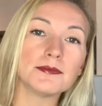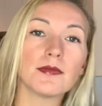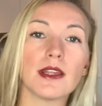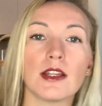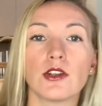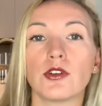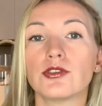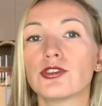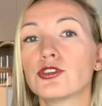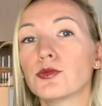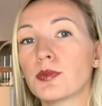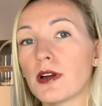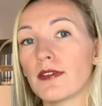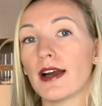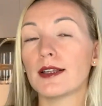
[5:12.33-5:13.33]
in order to
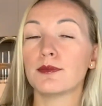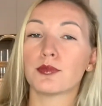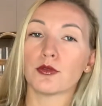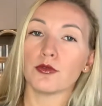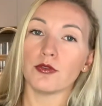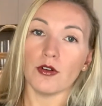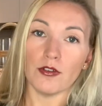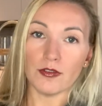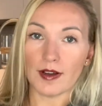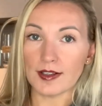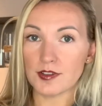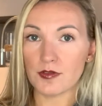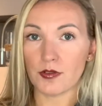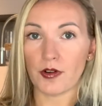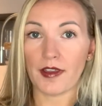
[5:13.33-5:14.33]
provide proof of
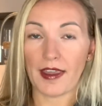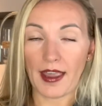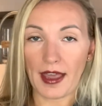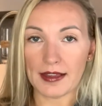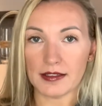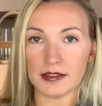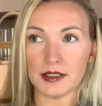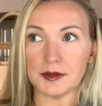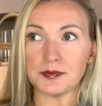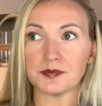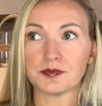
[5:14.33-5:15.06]
funds for Canada.